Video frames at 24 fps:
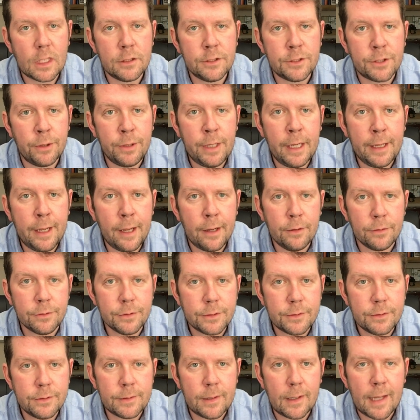So here goes.
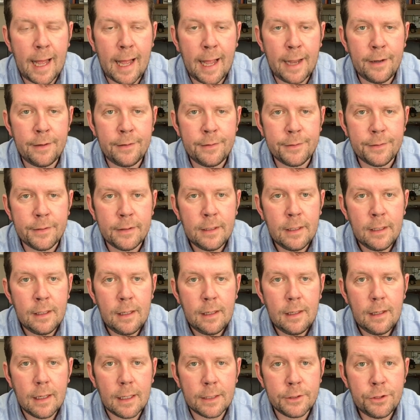And
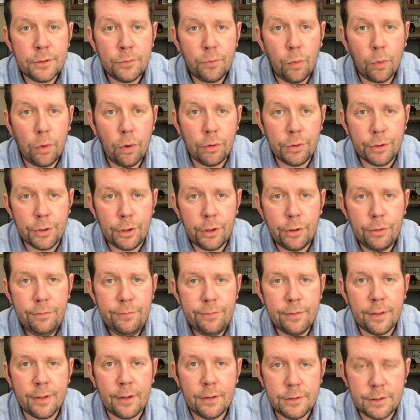I should warn you,
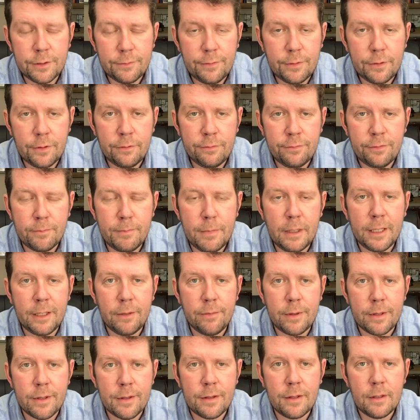for those of you familiar
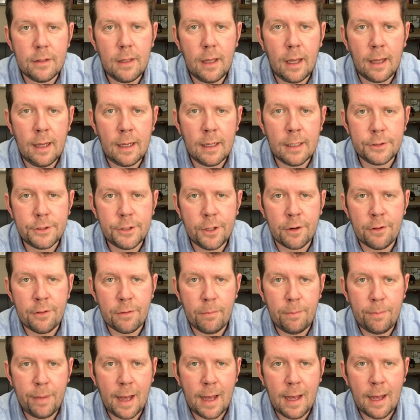with
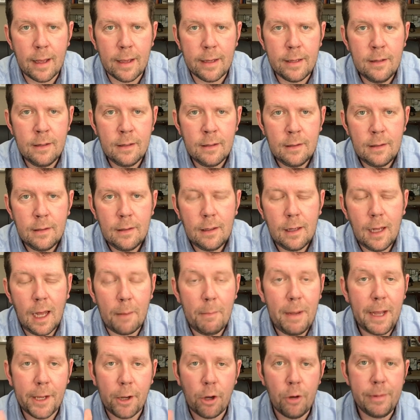Jonathan Pye, I
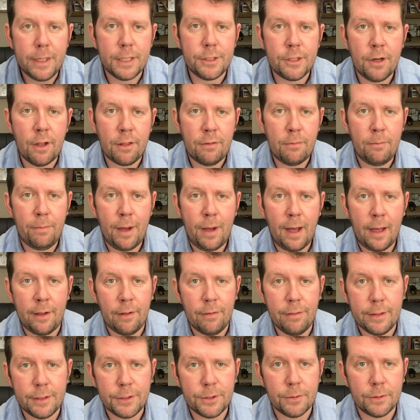might go a bit Jonathan Pye on
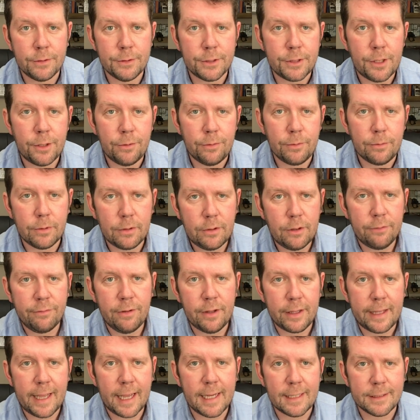this one, so cover the
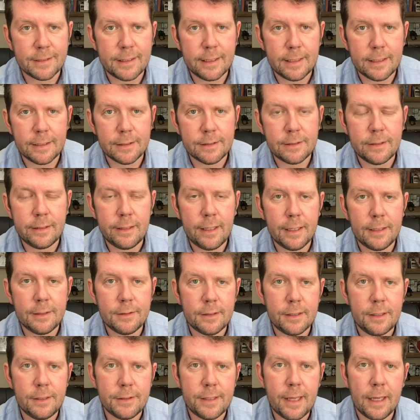cat's ears in case
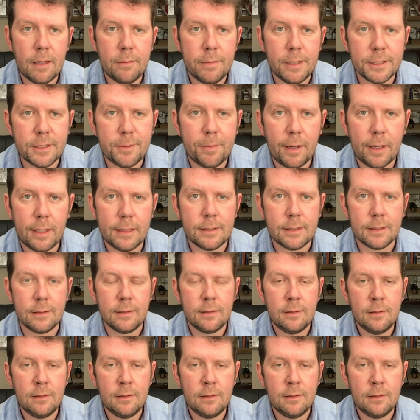things get a bit spicy.